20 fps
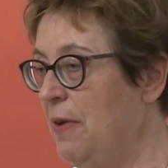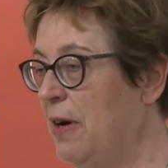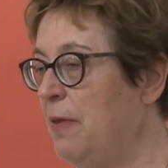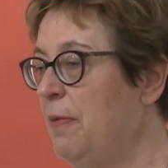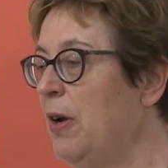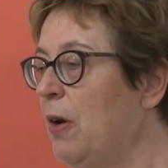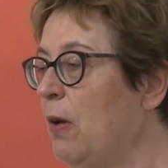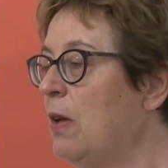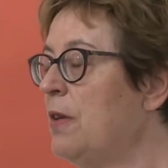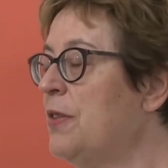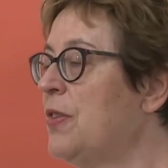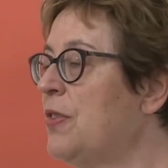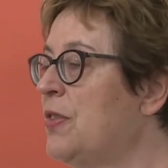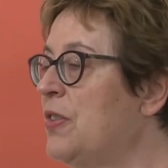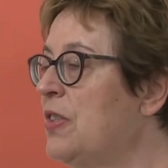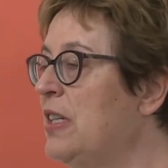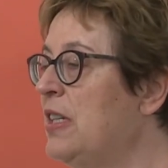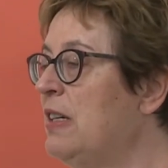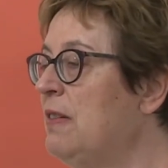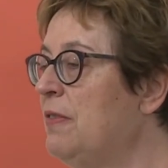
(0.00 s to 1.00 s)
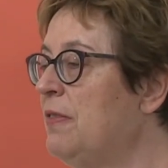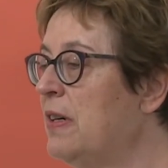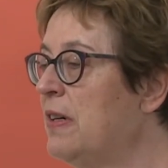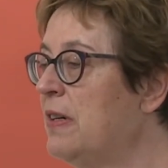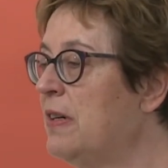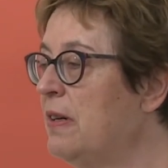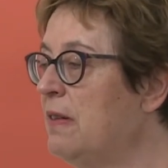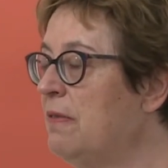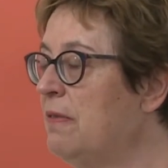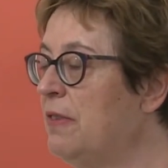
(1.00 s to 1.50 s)
Where we also see
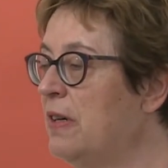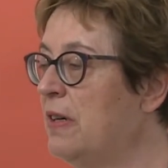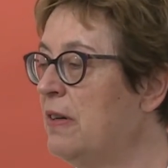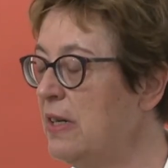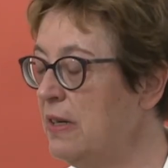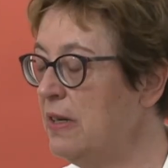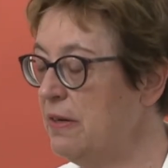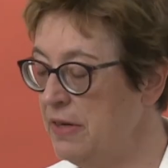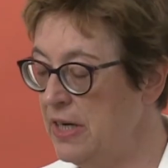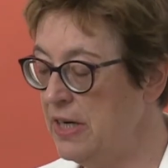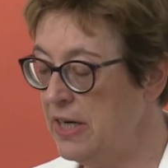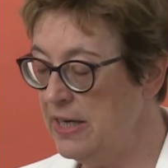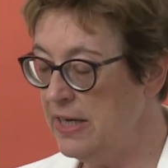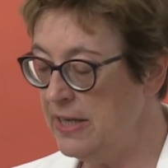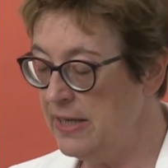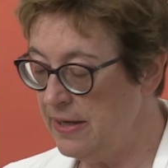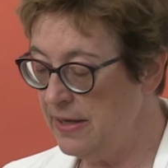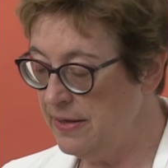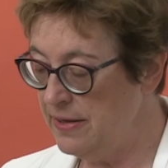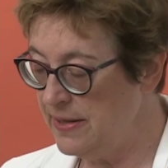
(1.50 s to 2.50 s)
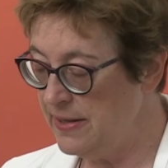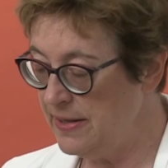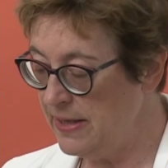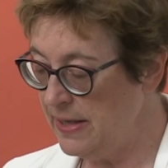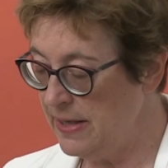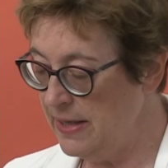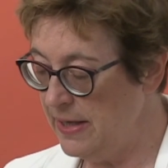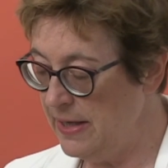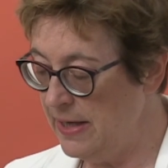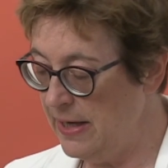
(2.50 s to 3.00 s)
where really there
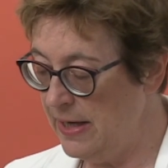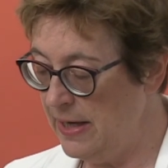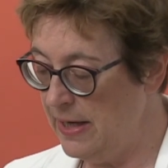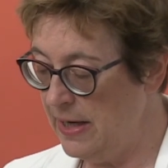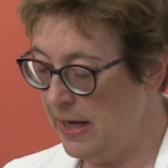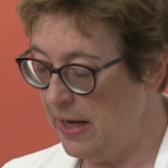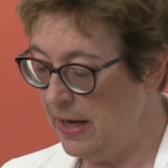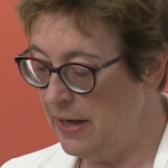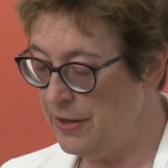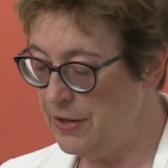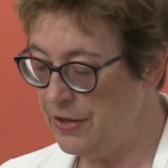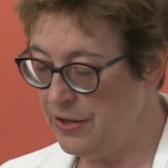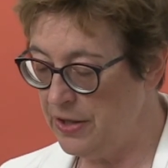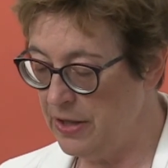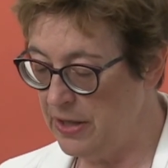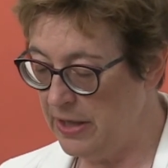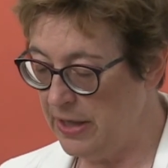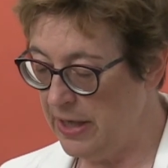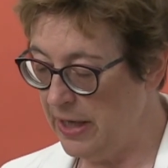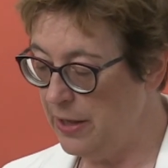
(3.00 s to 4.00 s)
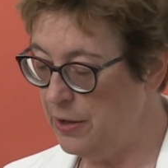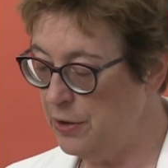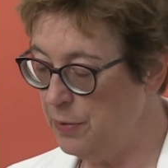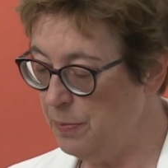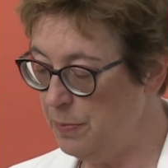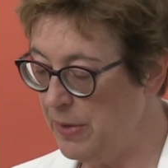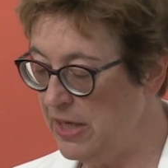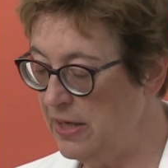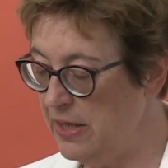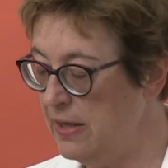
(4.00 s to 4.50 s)
is a large
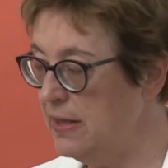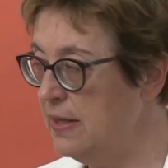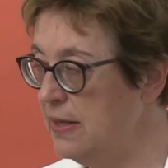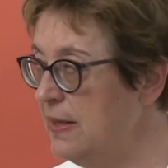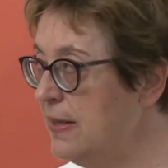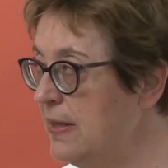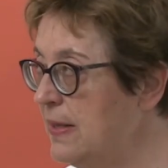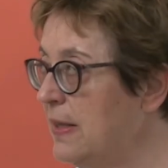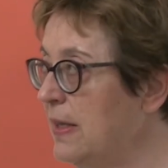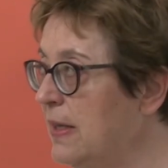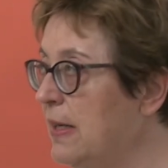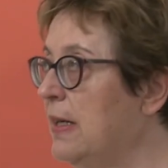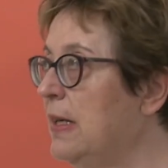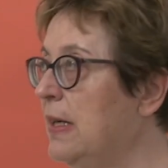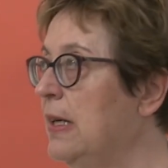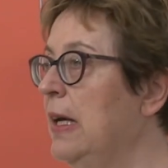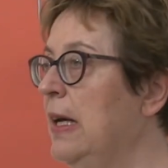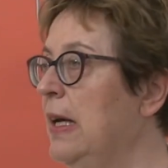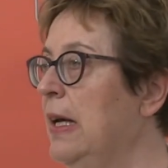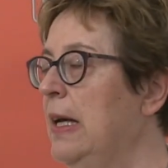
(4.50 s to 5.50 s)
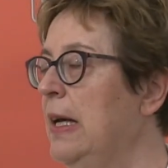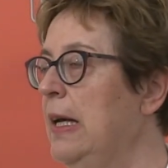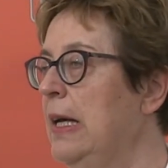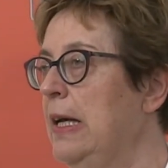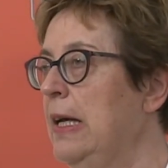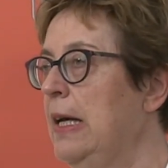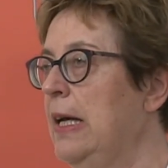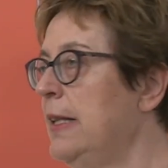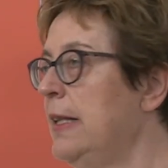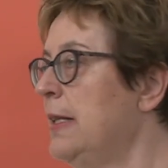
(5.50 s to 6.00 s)
engagement is
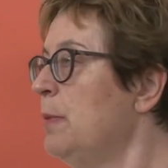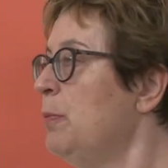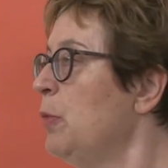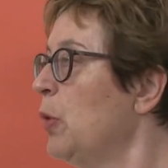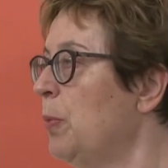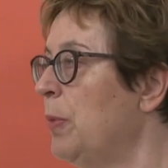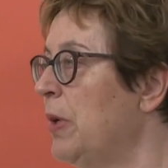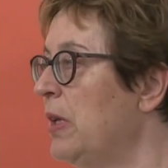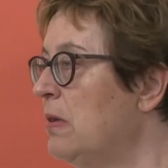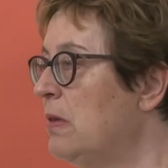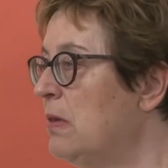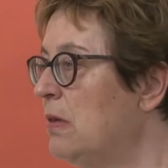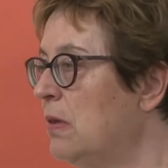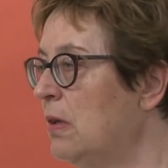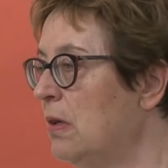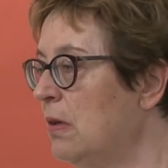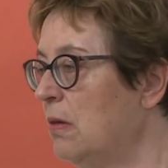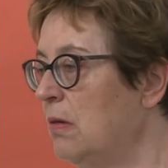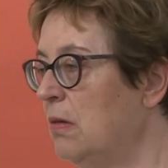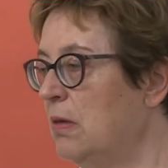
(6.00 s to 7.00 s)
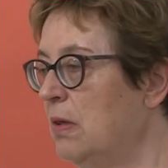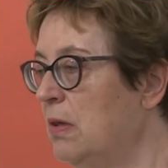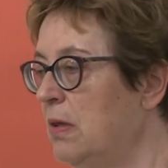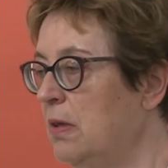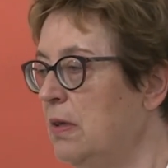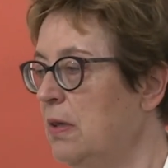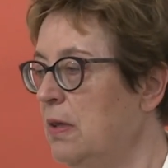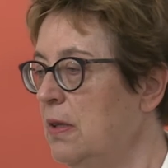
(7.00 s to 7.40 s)
at the moment, you know,